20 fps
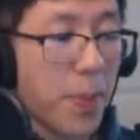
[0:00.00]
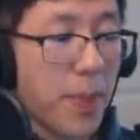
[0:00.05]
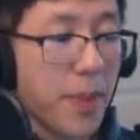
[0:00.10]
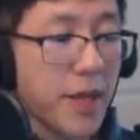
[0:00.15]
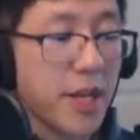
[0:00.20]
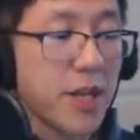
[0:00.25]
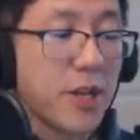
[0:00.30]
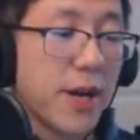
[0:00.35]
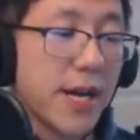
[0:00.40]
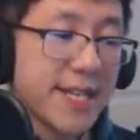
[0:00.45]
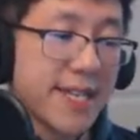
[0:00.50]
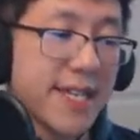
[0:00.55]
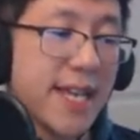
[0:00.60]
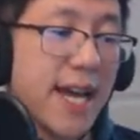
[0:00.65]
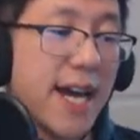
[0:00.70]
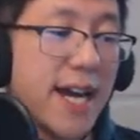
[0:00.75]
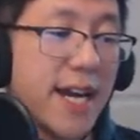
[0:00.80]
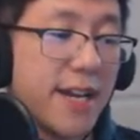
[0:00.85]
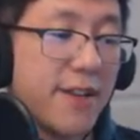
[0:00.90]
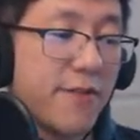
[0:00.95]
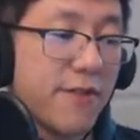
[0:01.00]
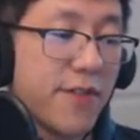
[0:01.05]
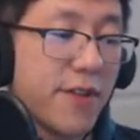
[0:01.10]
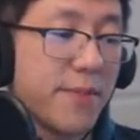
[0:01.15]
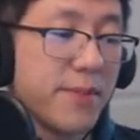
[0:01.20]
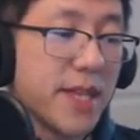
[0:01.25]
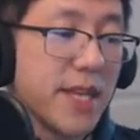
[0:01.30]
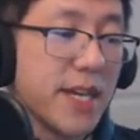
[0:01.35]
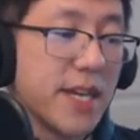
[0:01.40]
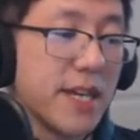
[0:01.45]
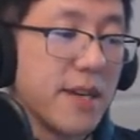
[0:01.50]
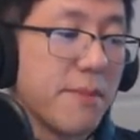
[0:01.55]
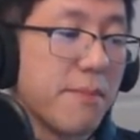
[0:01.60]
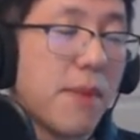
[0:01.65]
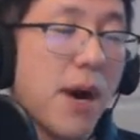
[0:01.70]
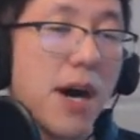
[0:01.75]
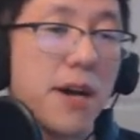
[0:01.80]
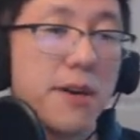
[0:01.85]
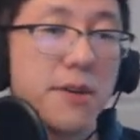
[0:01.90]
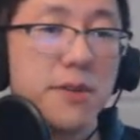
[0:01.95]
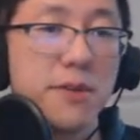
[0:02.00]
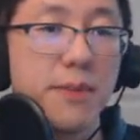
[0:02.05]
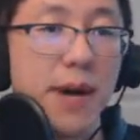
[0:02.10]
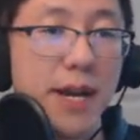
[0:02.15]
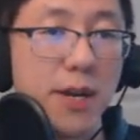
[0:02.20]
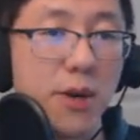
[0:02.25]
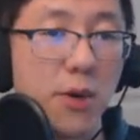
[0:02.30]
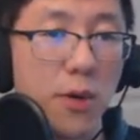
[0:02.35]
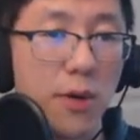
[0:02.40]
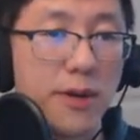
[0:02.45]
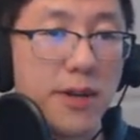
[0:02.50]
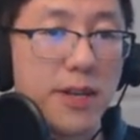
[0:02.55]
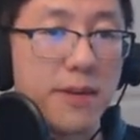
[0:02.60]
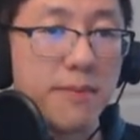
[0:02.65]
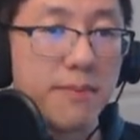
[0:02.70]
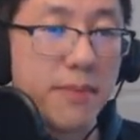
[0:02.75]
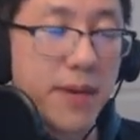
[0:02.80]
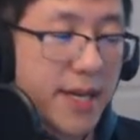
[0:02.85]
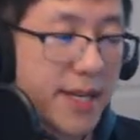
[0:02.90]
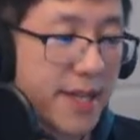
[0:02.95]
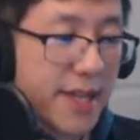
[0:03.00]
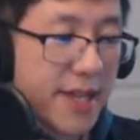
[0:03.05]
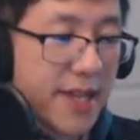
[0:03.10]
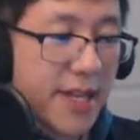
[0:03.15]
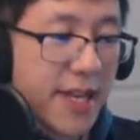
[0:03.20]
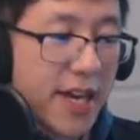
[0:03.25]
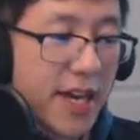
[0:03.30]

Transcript: aside from the model minority myth,